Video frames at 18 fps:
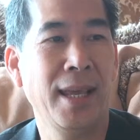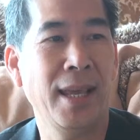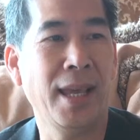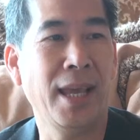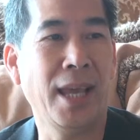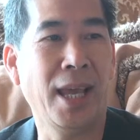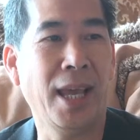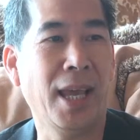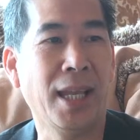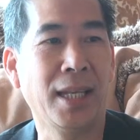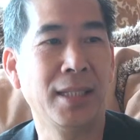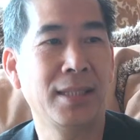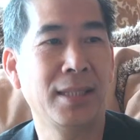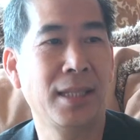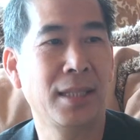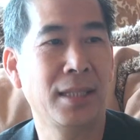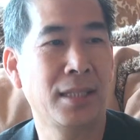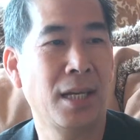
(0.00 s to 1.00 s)
And
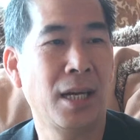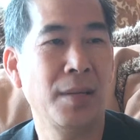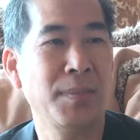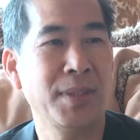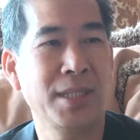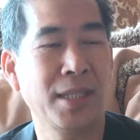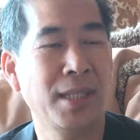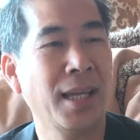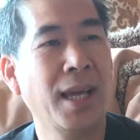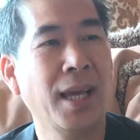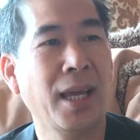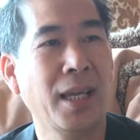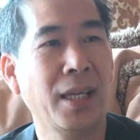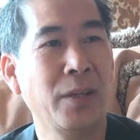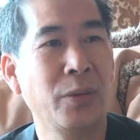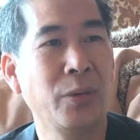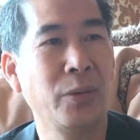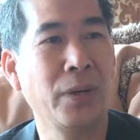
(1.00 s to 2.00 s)
Thomas and
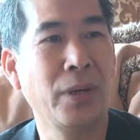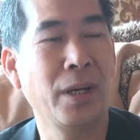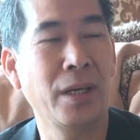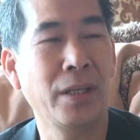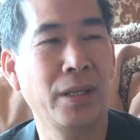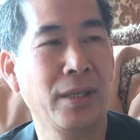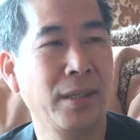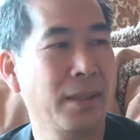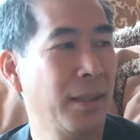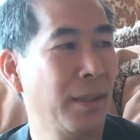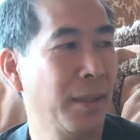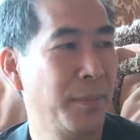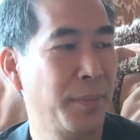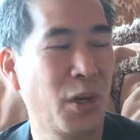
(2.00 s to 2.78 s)
I, we are